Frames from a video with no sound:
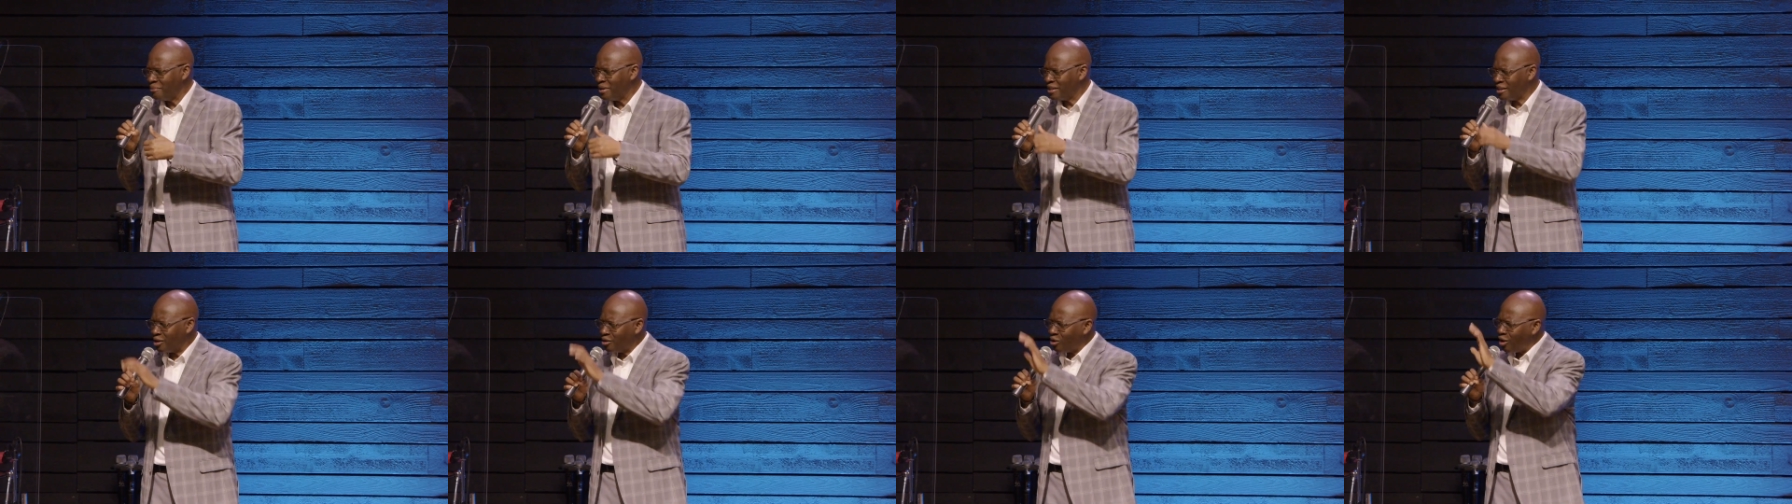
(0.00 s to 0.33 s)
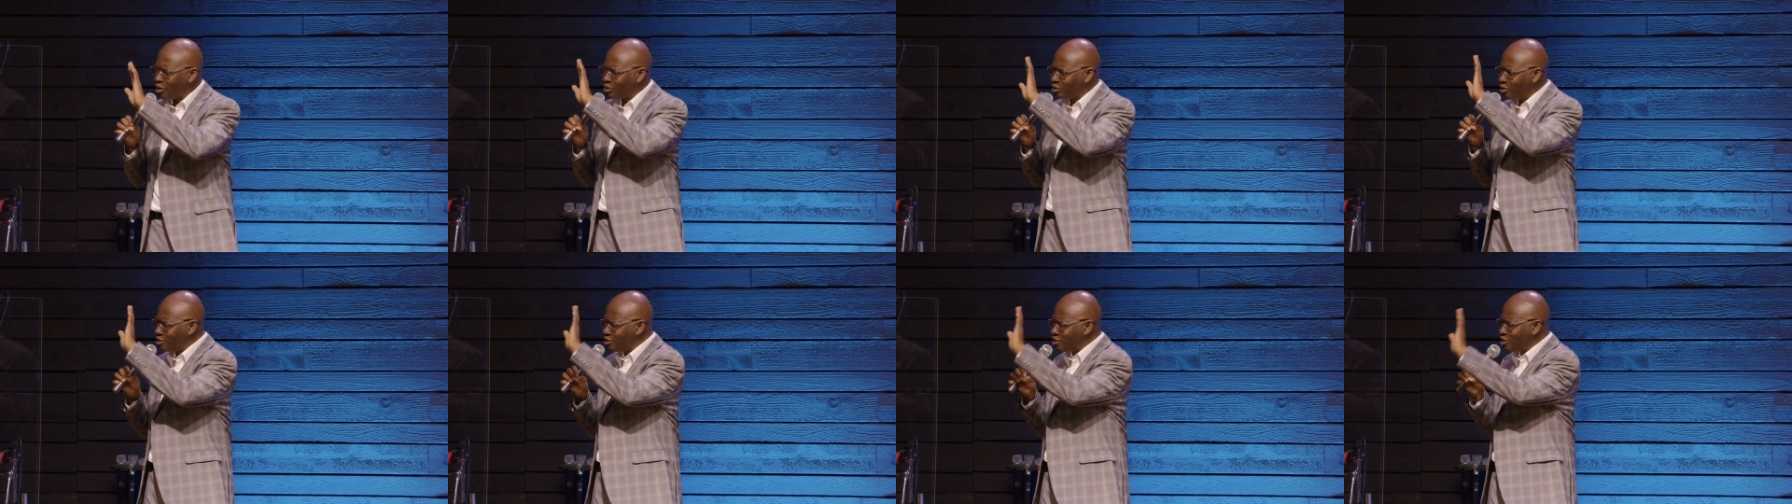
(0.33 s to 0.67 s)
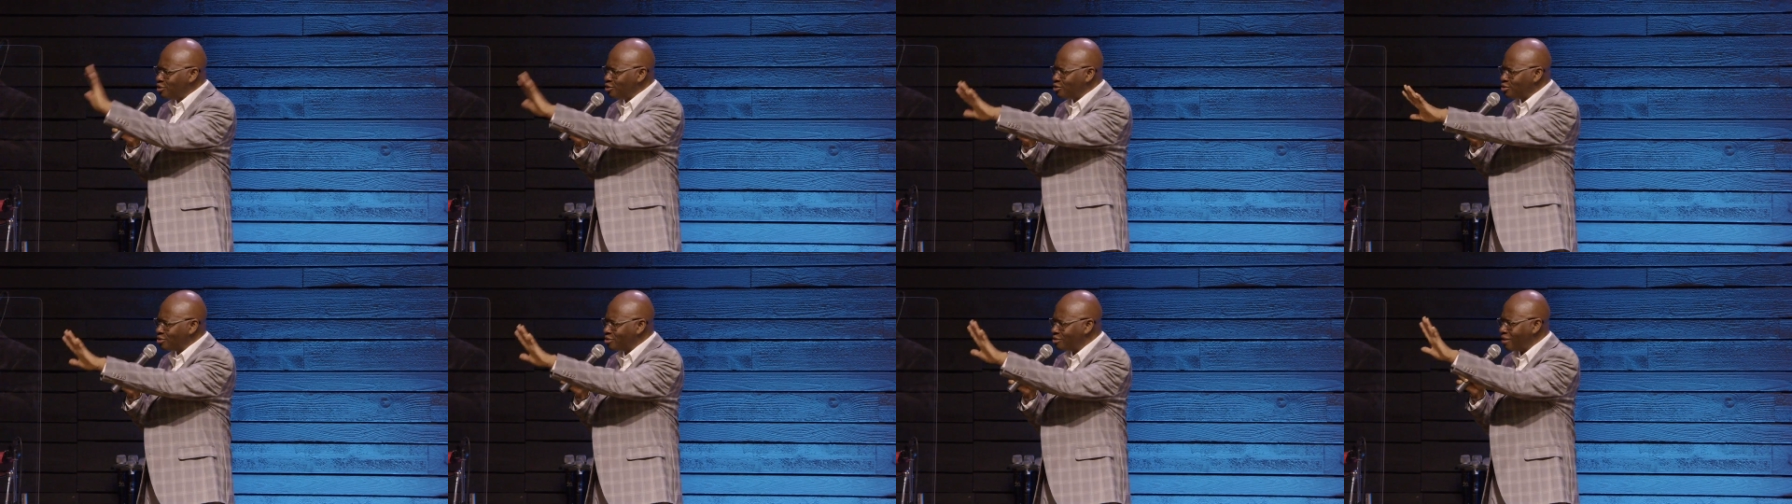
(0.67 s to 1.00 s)
May the Lord
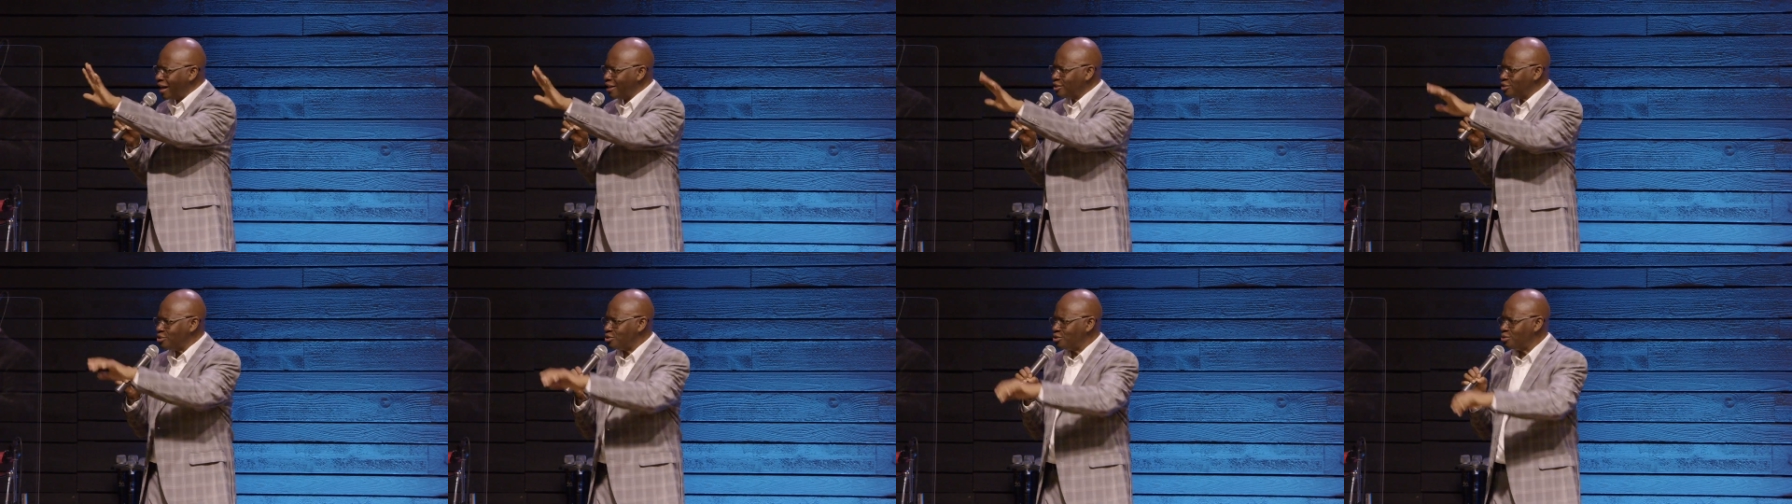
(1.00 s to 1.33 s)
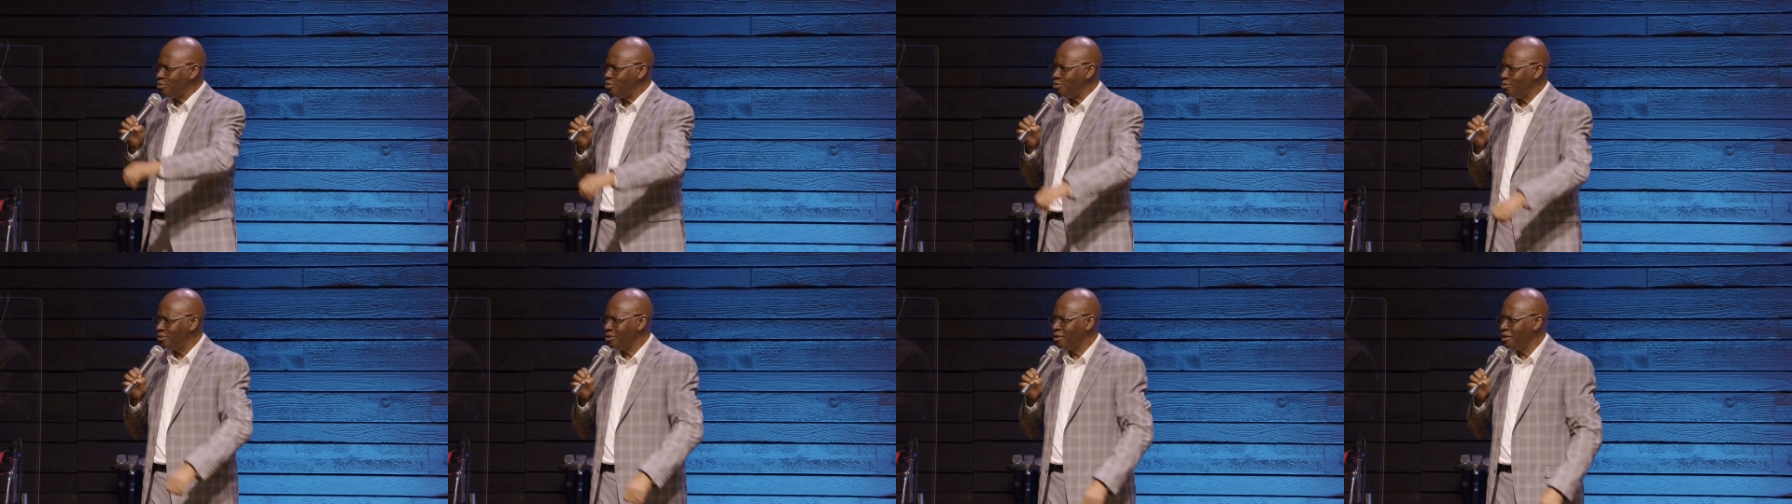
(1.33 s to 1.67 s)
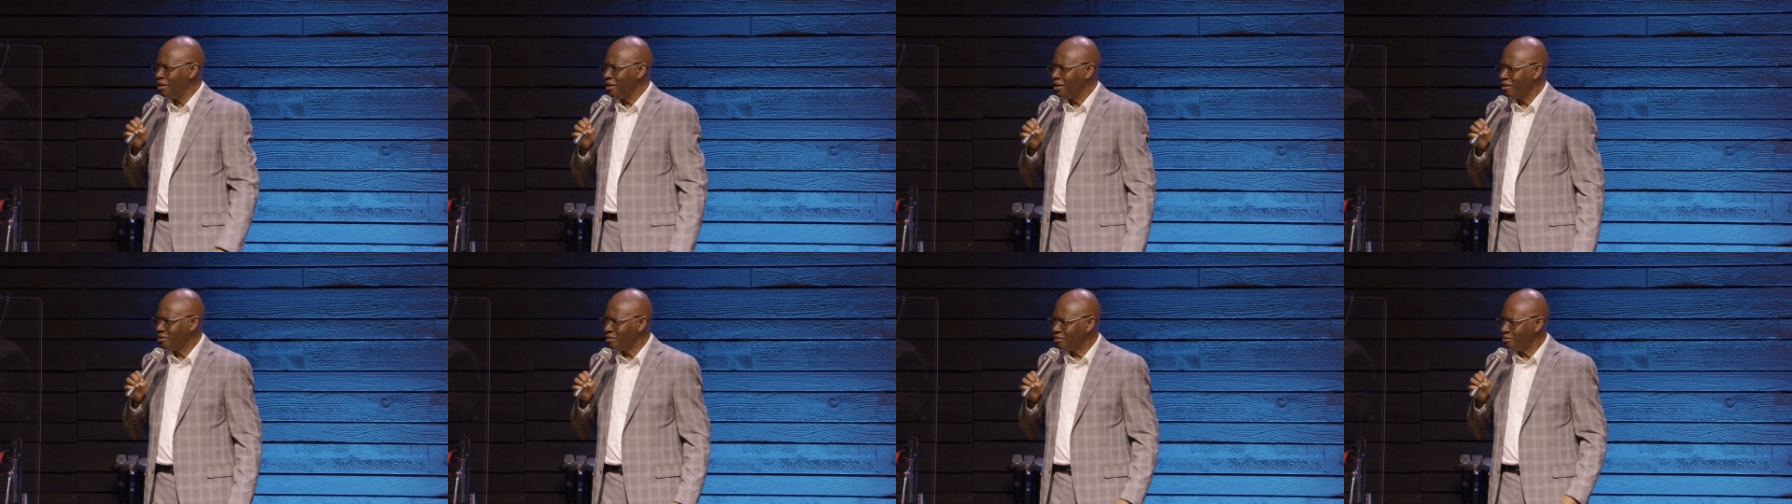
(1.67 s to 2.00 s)
continue to grant you
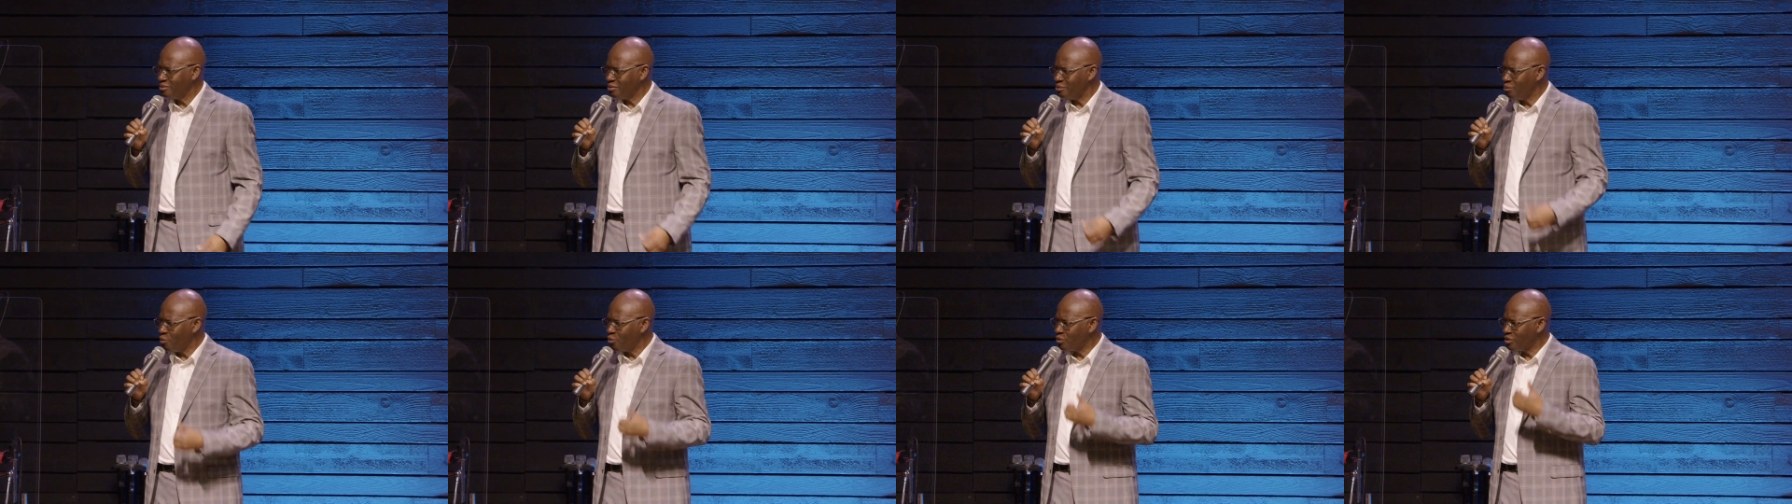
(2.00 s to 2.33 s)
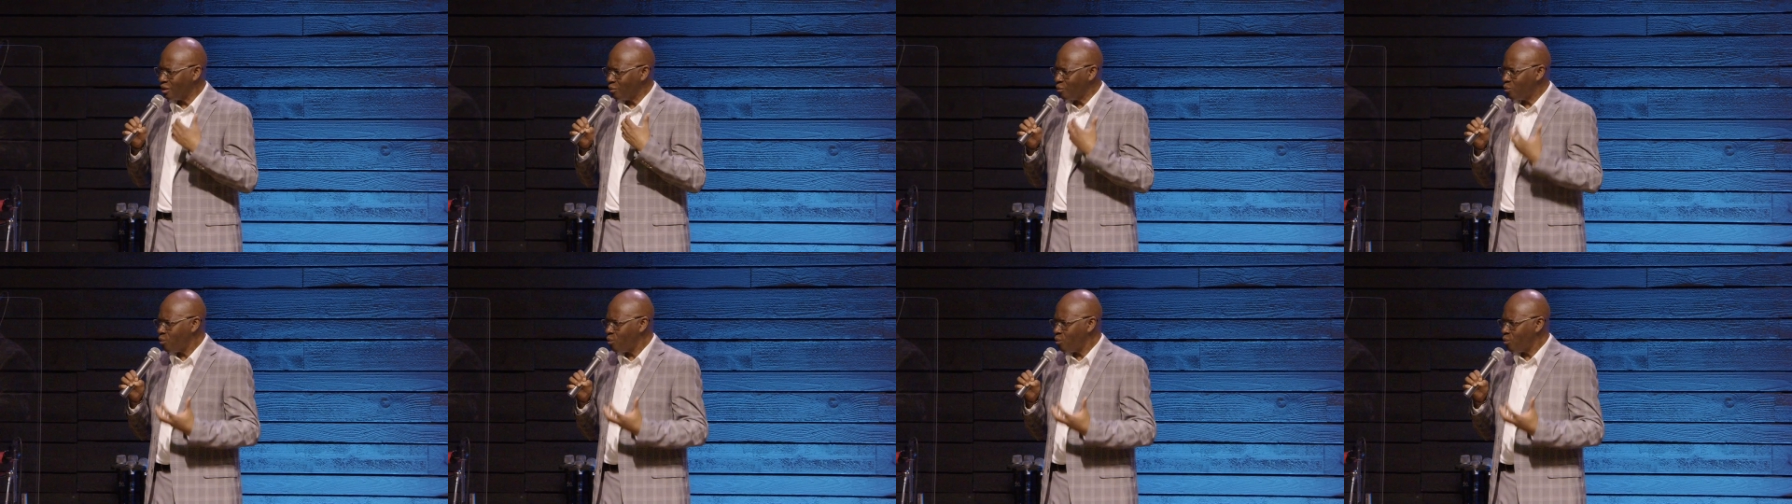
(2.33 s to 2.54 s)
the